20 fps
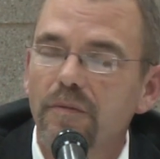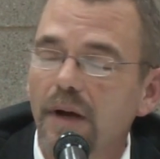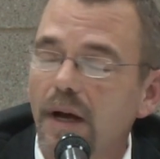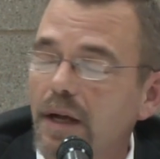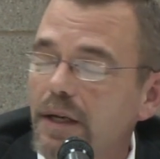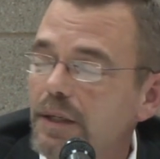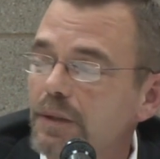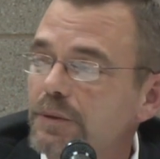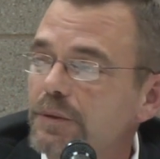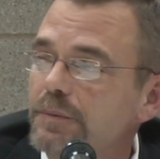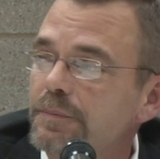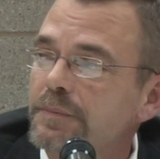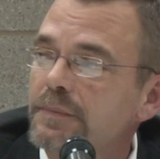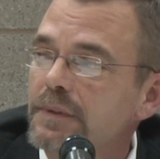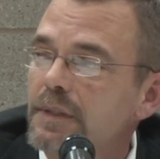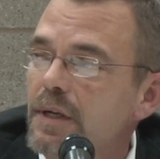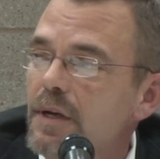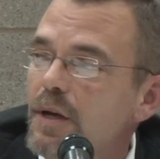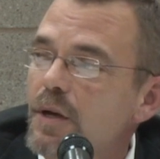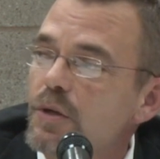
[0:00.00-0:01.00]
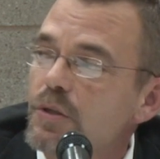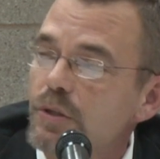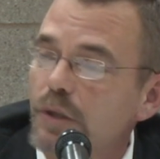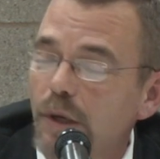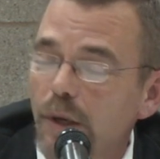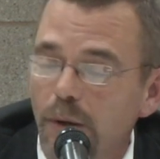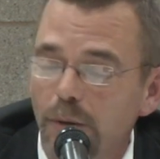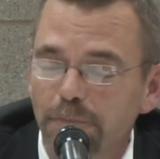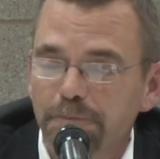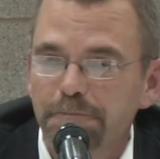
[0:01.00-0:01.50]
values.
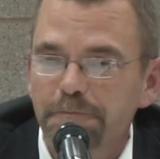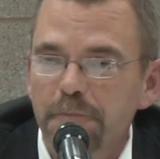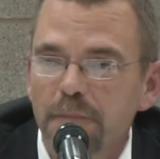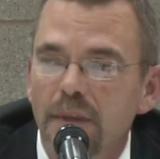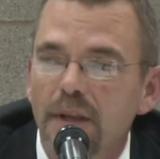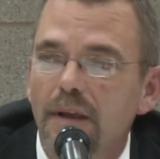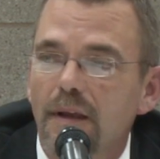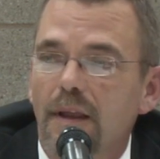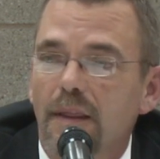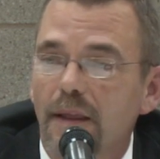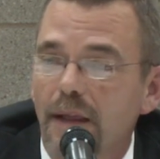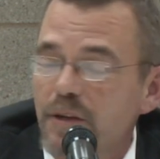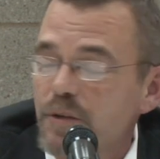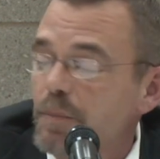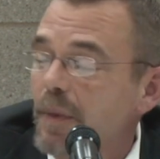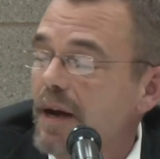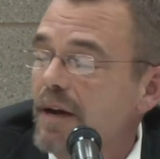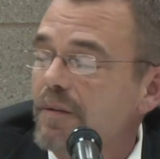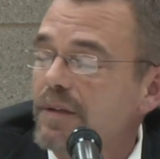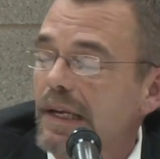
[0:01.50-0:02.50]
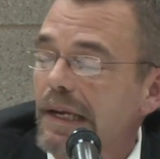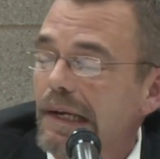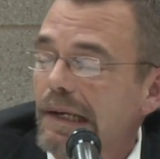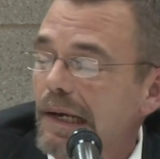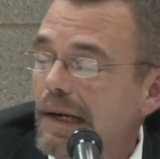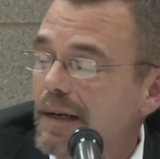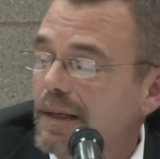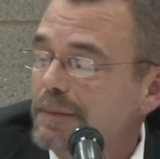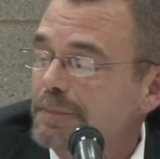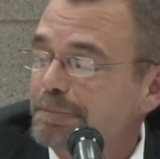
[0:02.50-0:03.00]
So that's my take
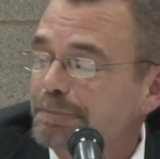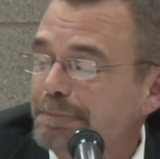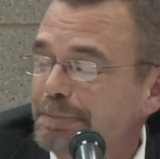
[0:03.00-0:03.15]
on it.